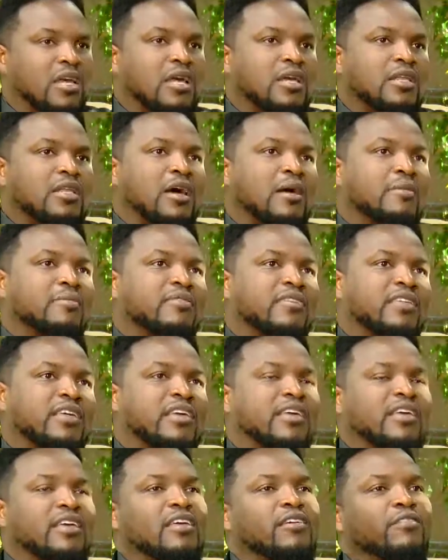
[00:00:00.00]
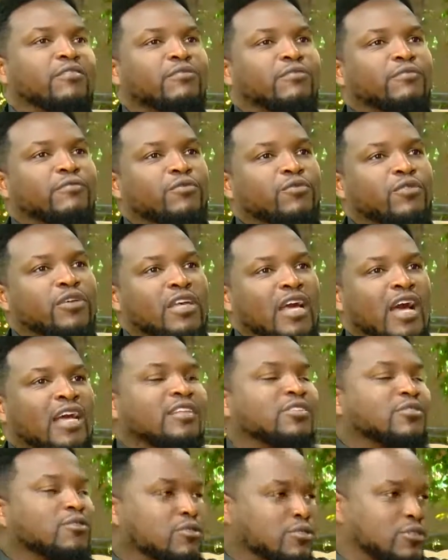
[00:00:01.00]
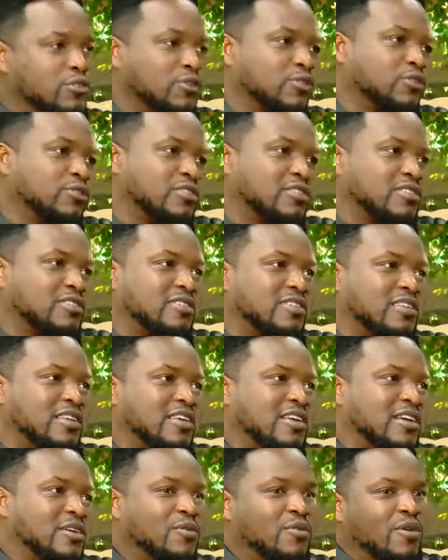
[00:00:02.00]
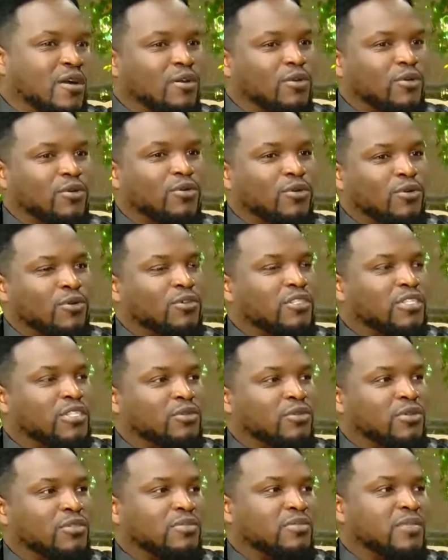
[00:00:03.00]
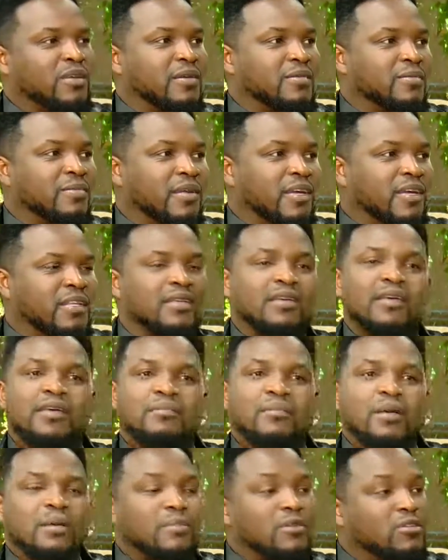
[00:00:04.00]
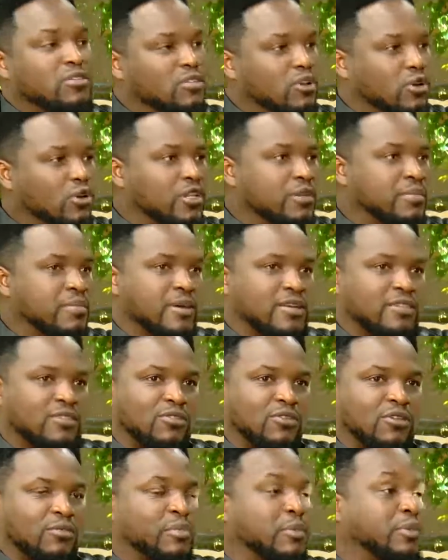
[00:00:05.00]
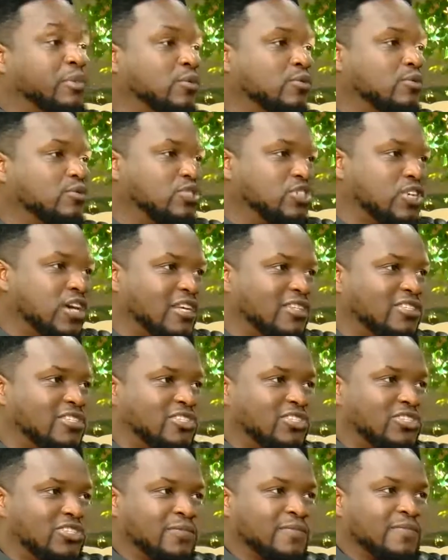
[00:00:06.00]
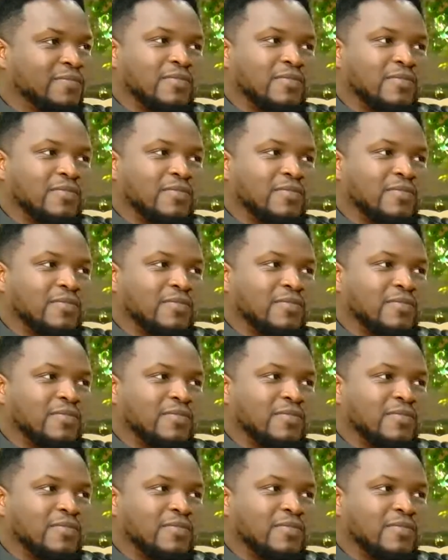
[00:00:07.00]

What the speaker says: Now I'm thinking if we had those slots where local content was being played, maybe slowly by slowly people will change.